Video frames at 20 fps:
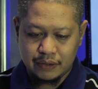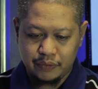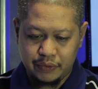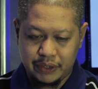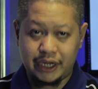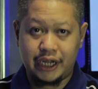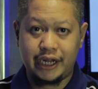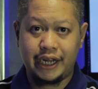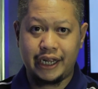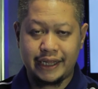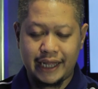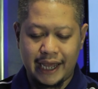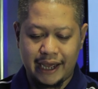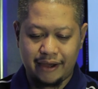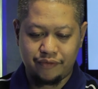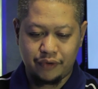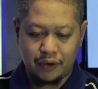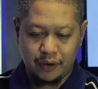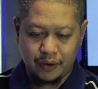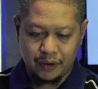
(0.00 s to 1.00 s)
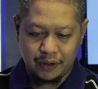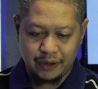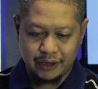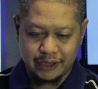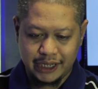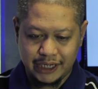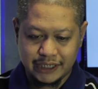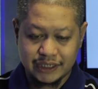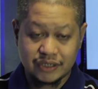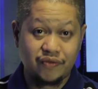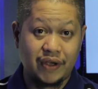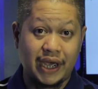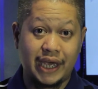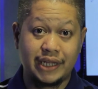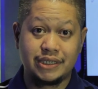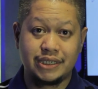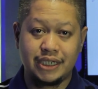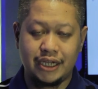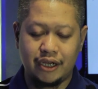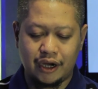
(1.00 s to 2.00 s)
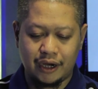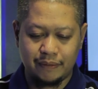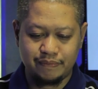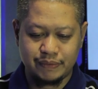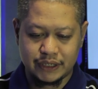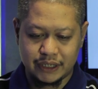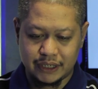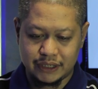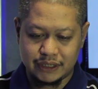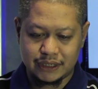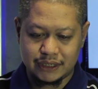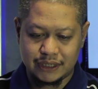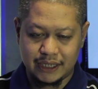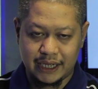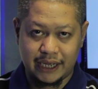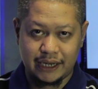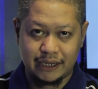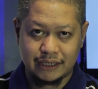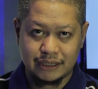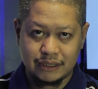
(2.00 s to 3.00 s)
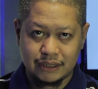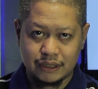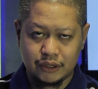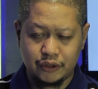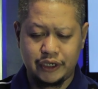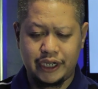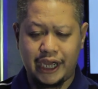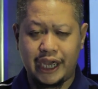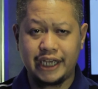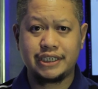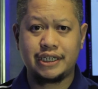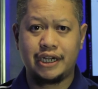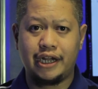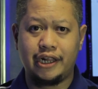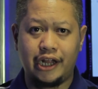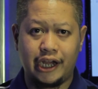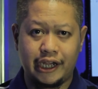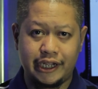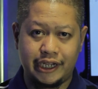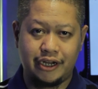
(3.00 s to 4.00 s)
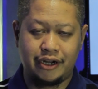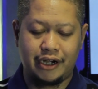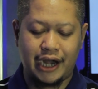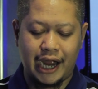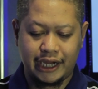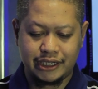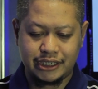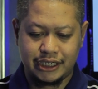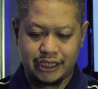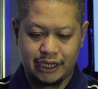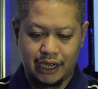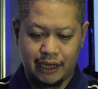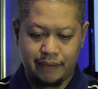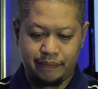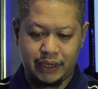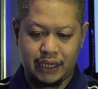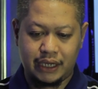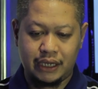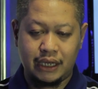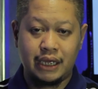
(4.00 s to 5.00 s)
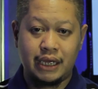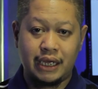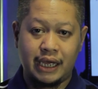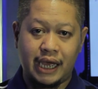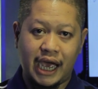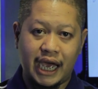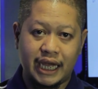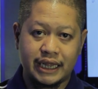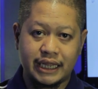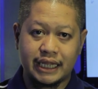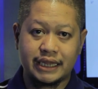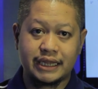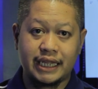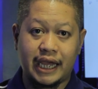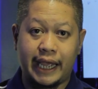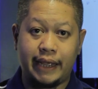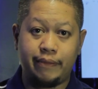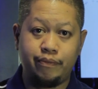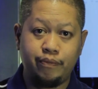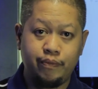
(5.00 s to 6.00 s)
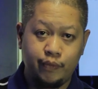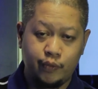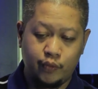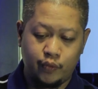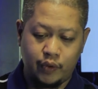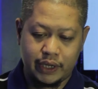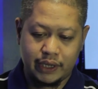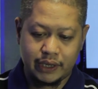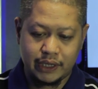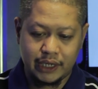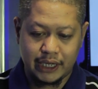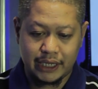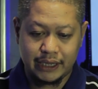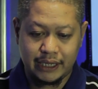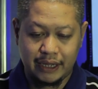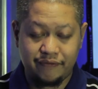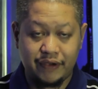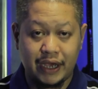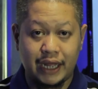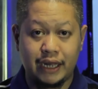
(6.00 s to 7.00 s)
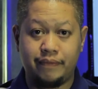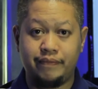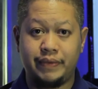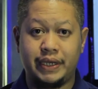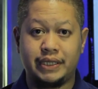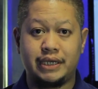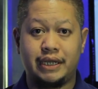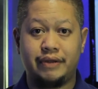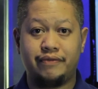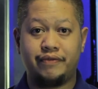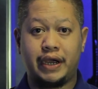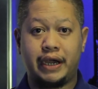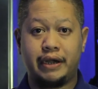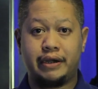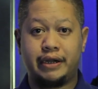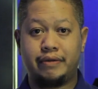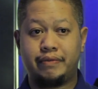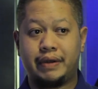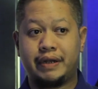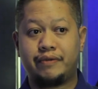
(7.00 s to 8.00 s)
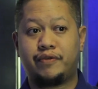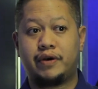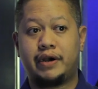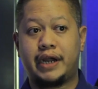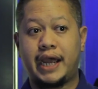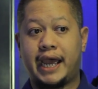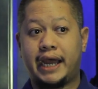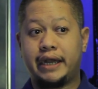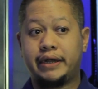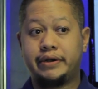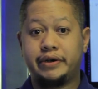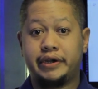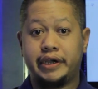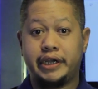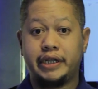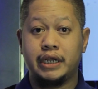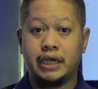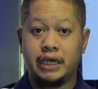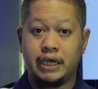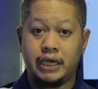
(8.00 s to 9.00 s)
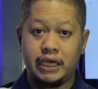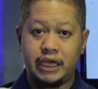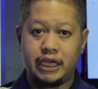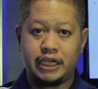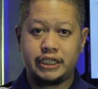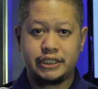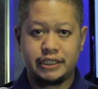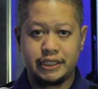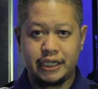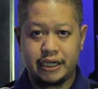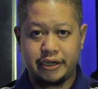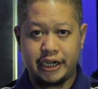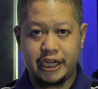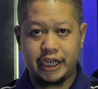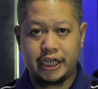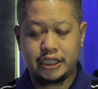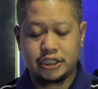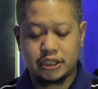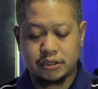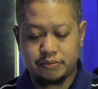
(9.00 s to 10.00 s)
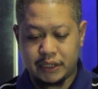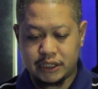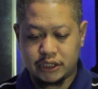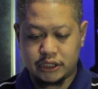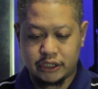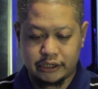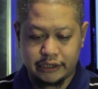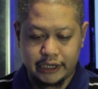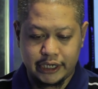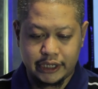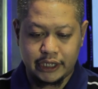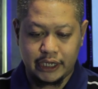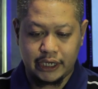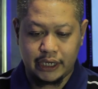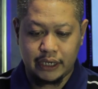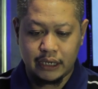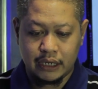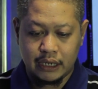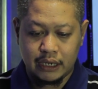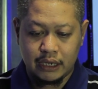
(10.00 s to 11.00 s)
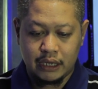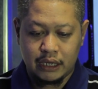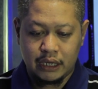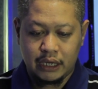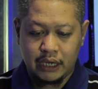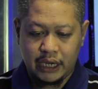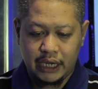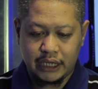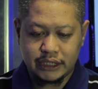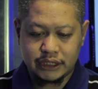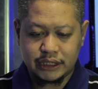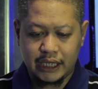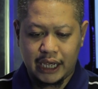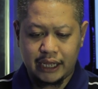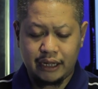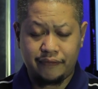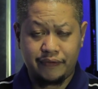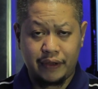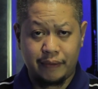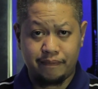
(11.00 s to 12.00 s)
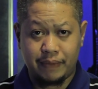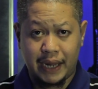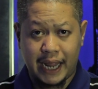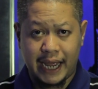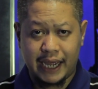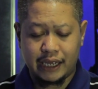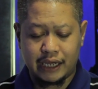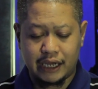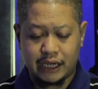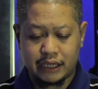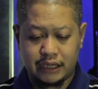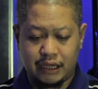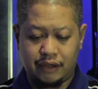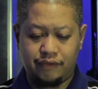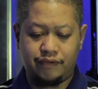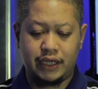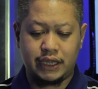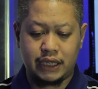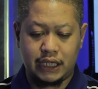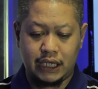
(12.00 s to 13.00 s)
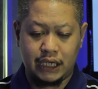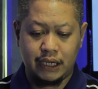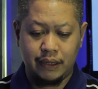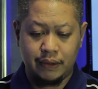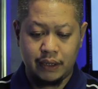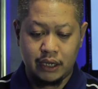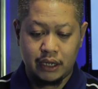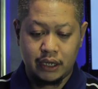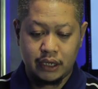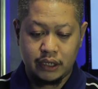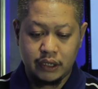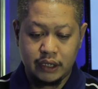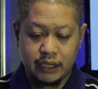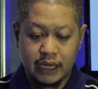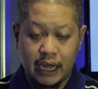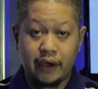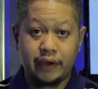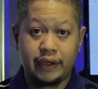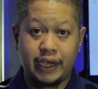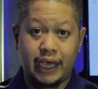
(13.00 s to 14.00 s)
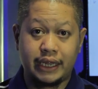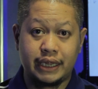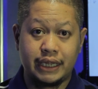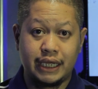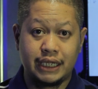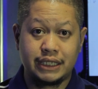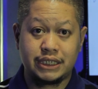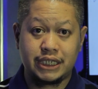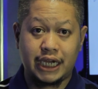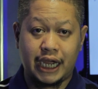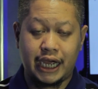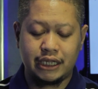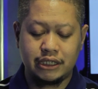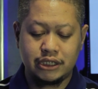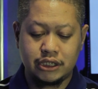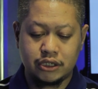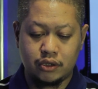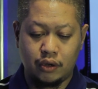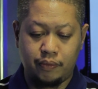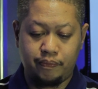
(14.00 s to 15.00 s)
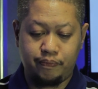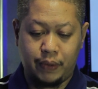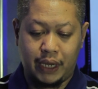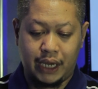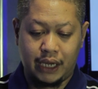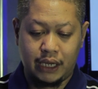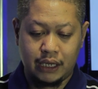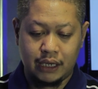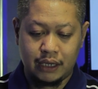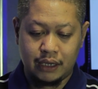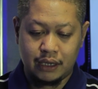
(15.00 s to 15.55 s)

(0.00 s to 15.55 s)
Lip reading: We didn't have all these fancy options then. So you guys are lucky. You're actually coming at a time when the development environment for Android is nearing its maturity. Instead of a blank activity, you now get the chance to pick